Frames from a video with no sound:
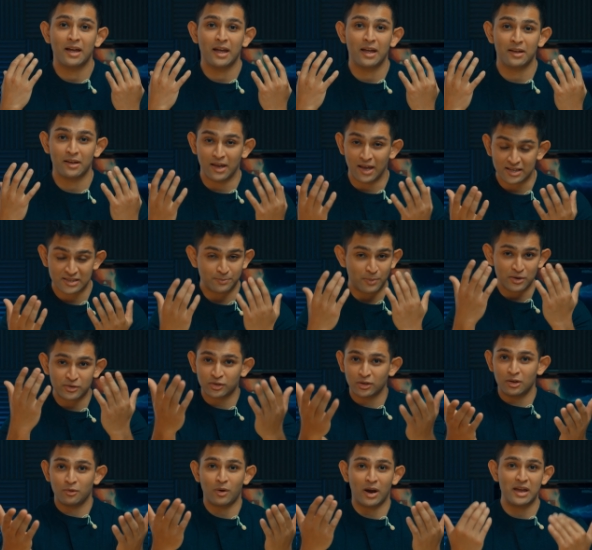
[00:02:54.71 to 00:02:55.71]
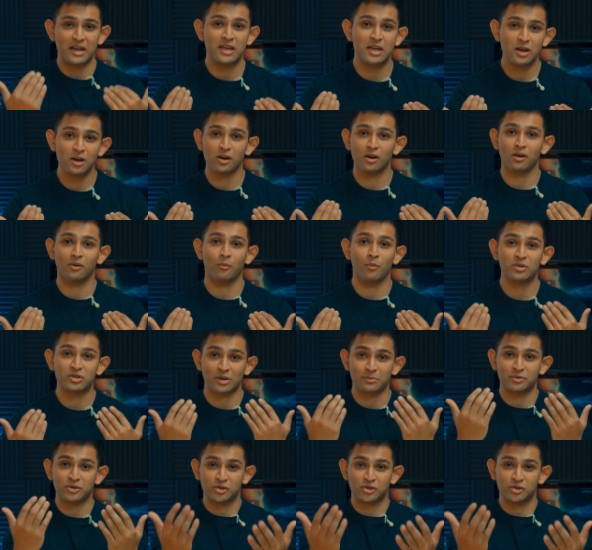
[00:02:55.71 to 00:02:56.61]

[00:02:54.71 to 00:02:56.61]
especially right here, which I'm